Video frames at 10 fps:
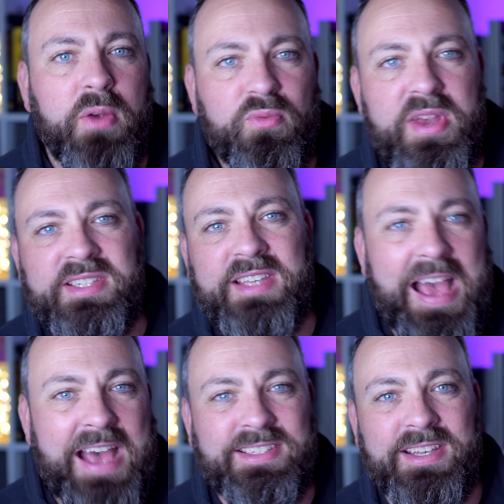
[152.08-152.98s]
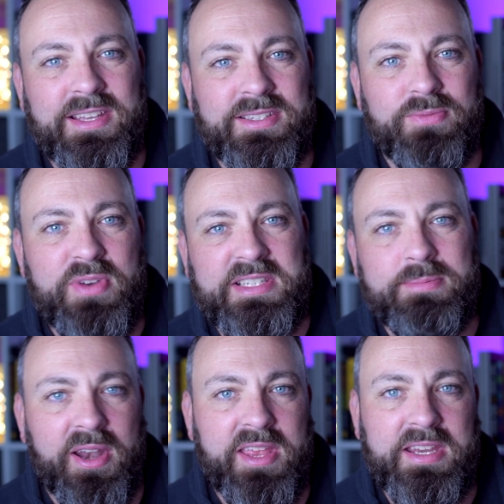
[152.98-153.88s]
risk assets, risk
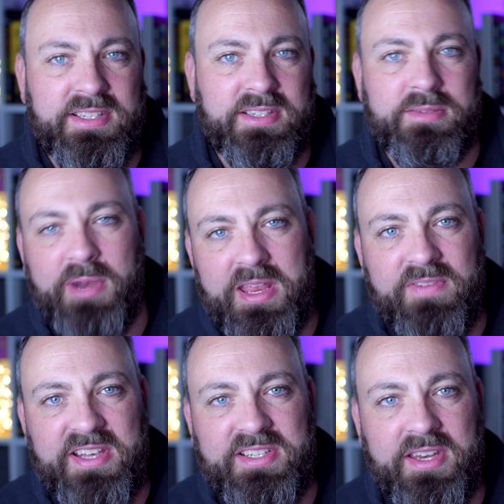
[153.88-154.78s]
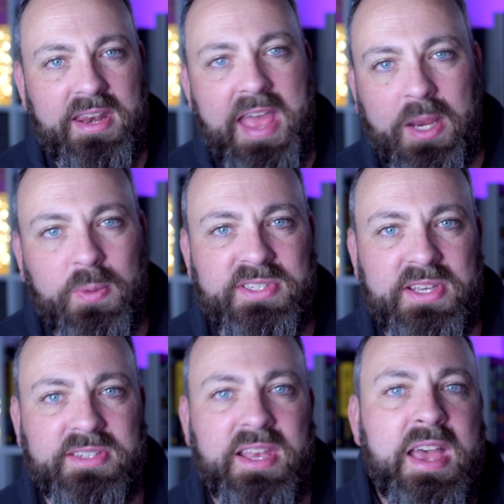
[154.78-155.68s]
money, such as money invested in
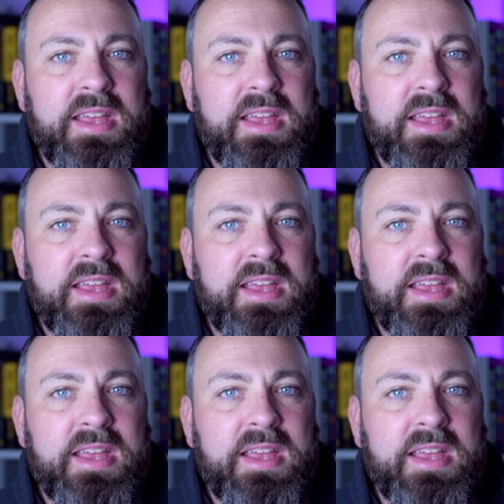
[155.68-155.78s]
equities,